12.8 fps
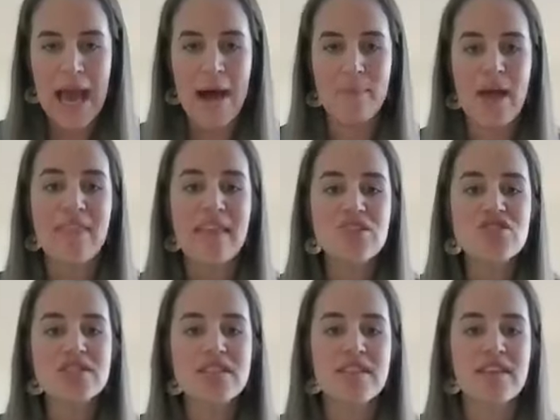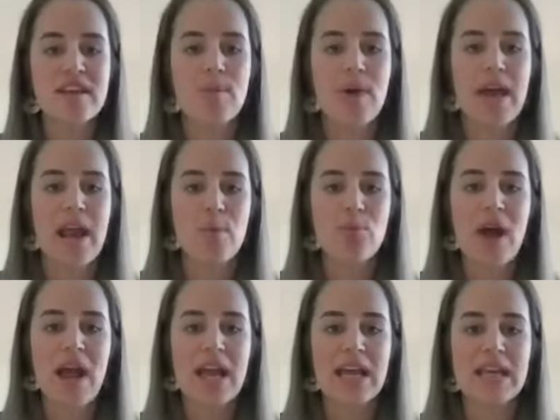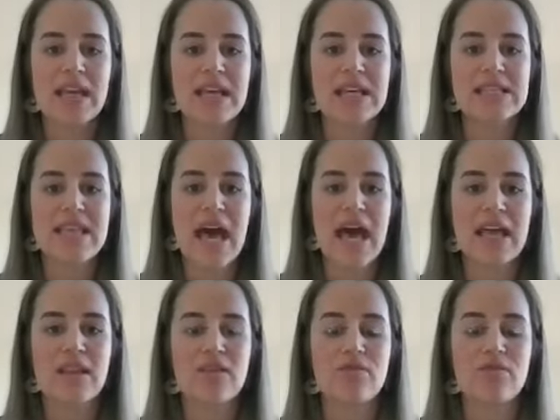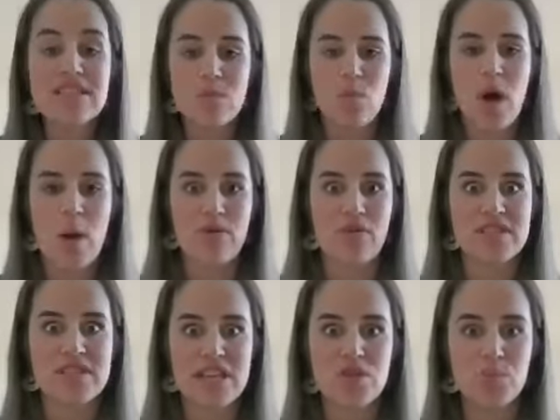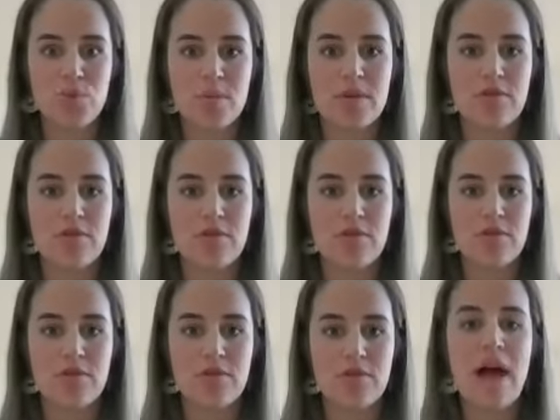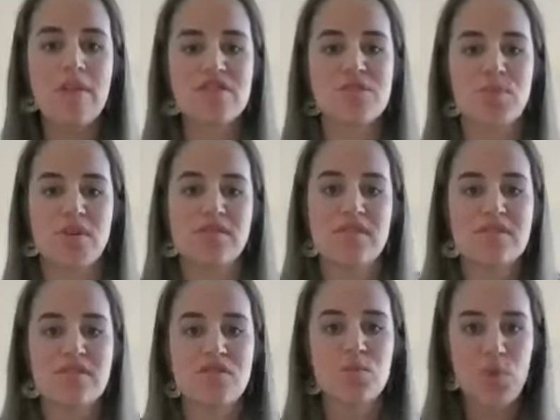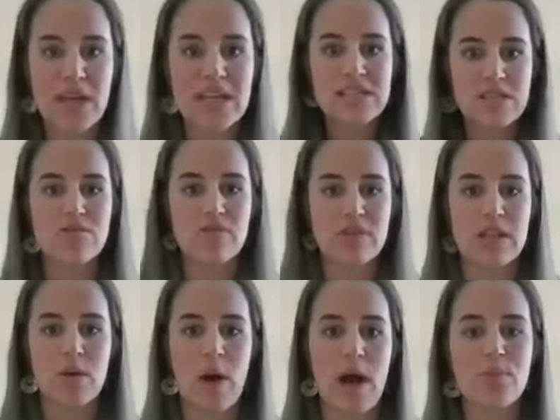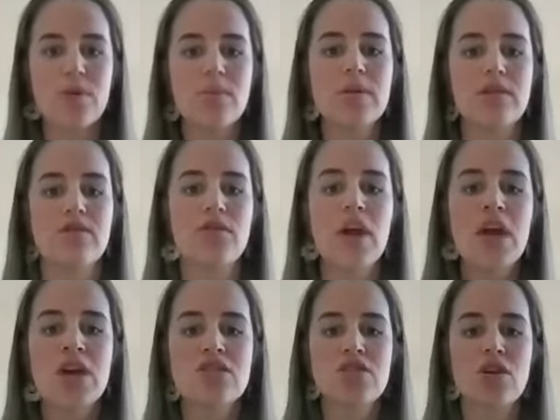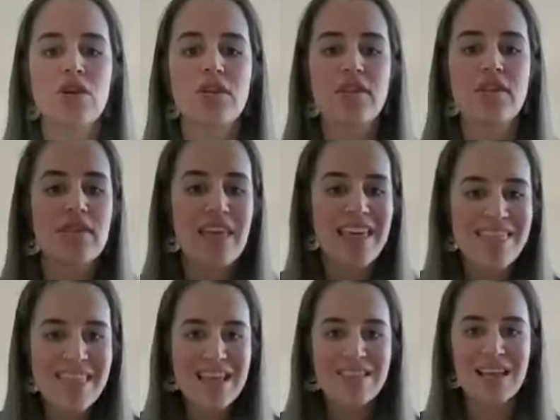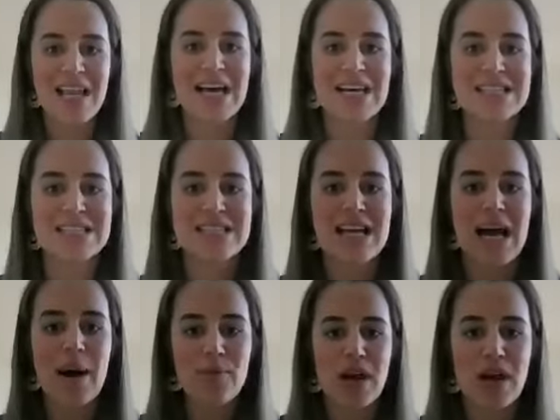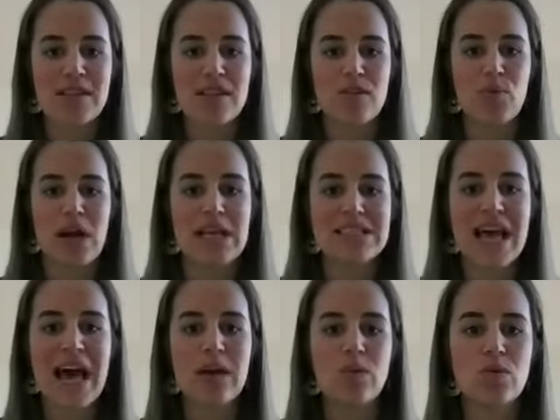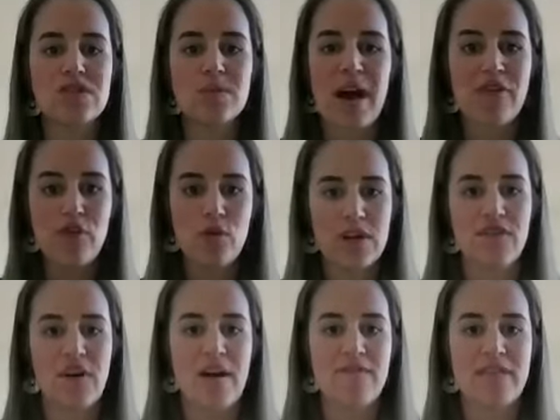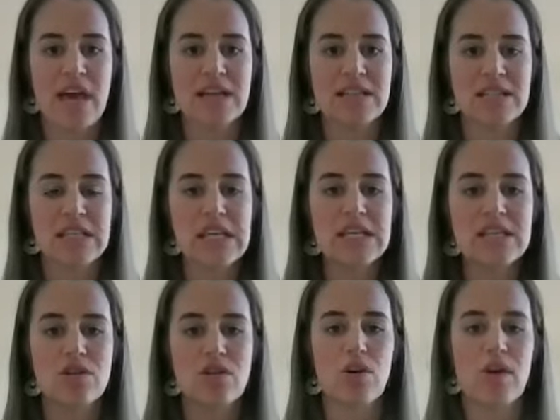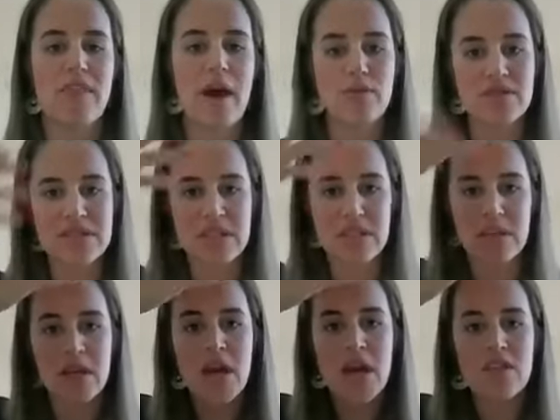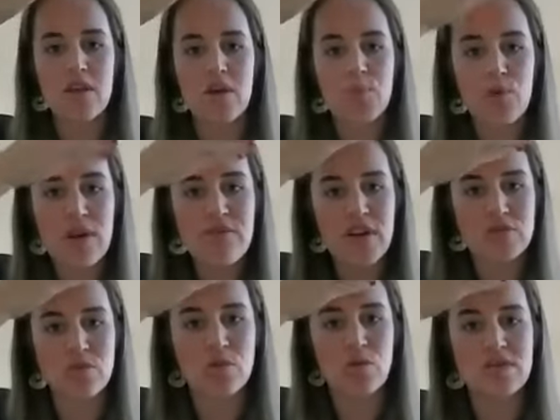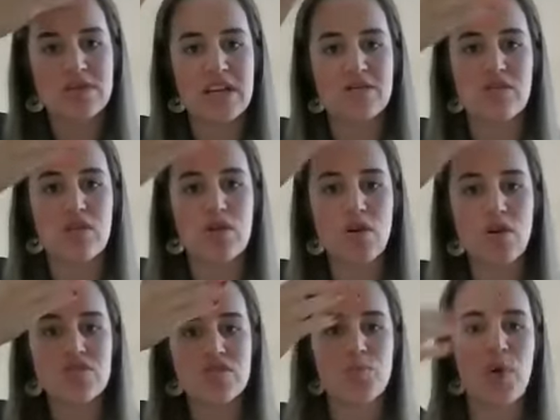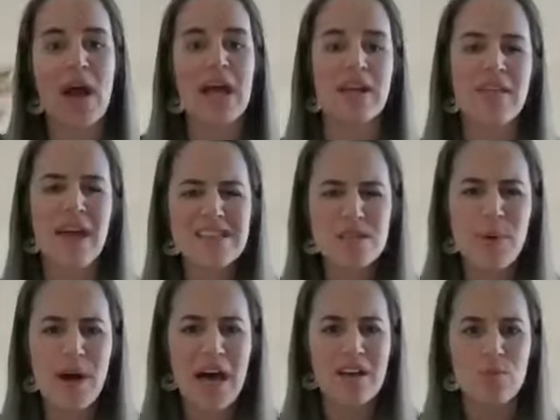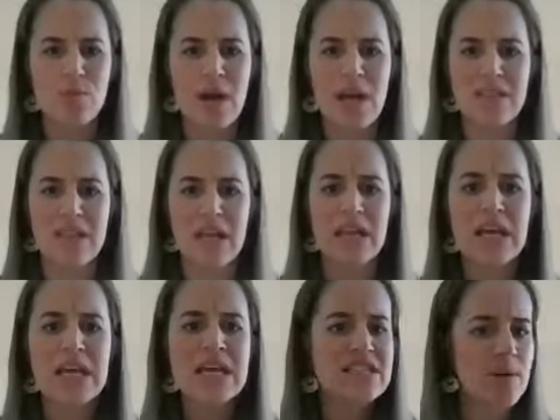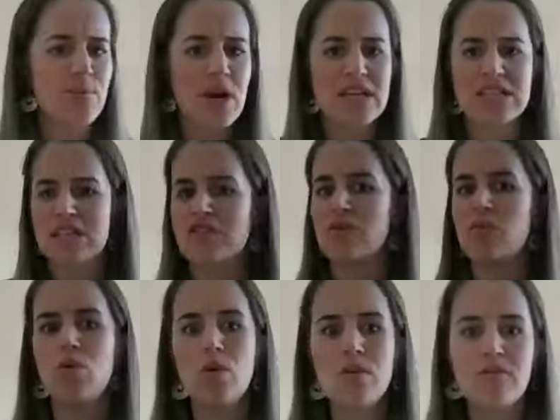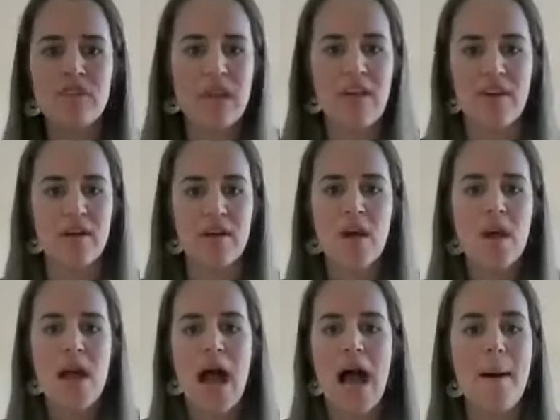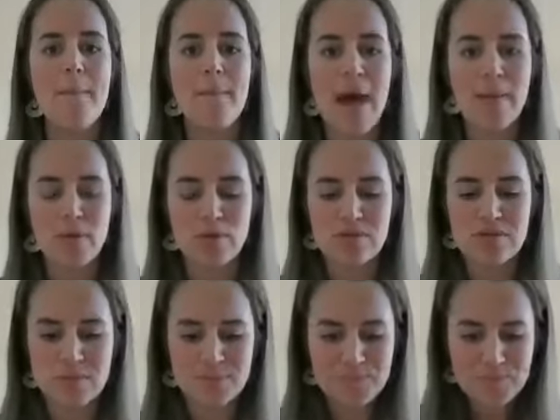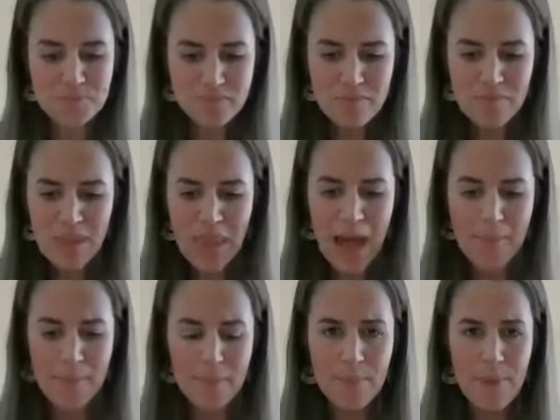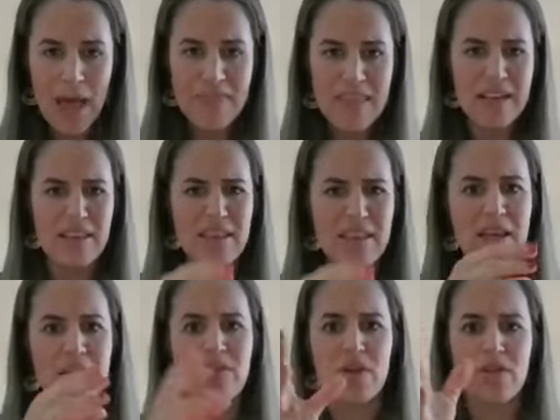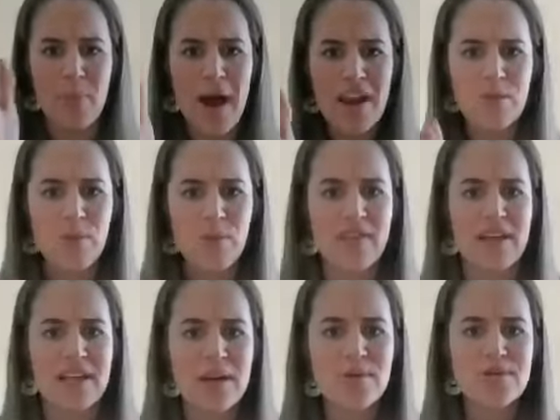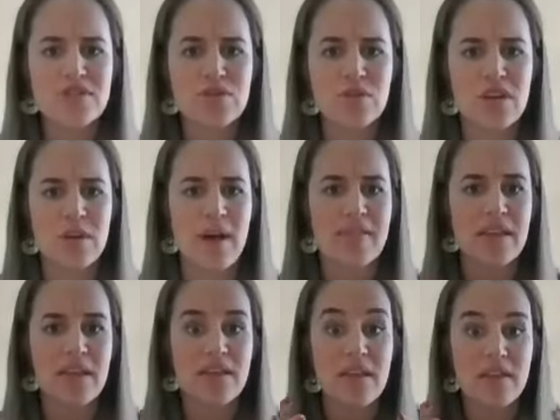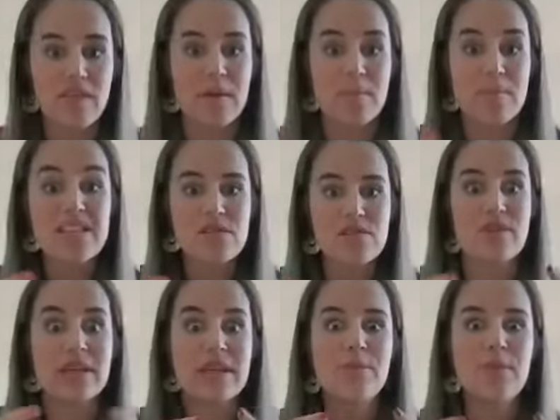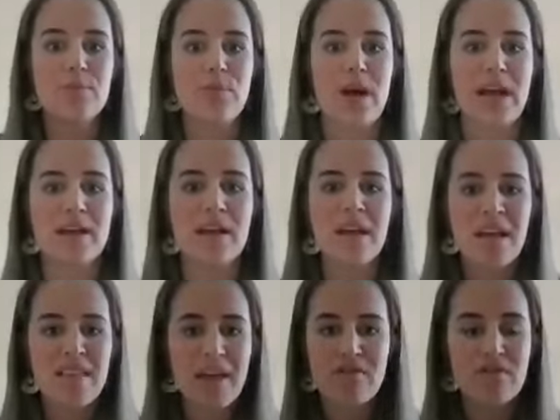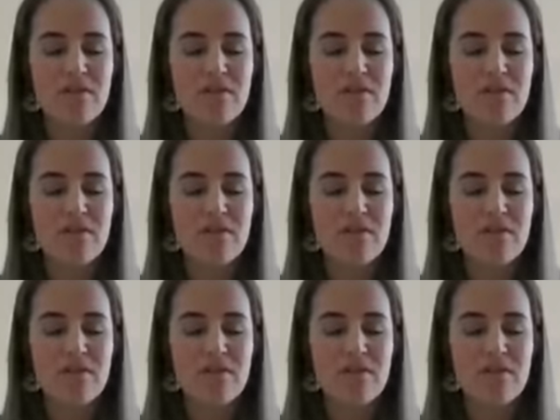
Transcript: Um, and the interesting thing about our brain is that the reason why we've got such a primitive fight or flight response is because the brain's still really quite primitive. So they think the last upgrade that the brain's had was about 45,000 years ago, and that was the, the prefrontal cortex or the conscious brain. And that's the part of the brain that separates us from all of the other uh, mammals. Um, and then the, the, the part of the brain that Claire was just talking about, the, the, the, amygdala or the limbic brain, they,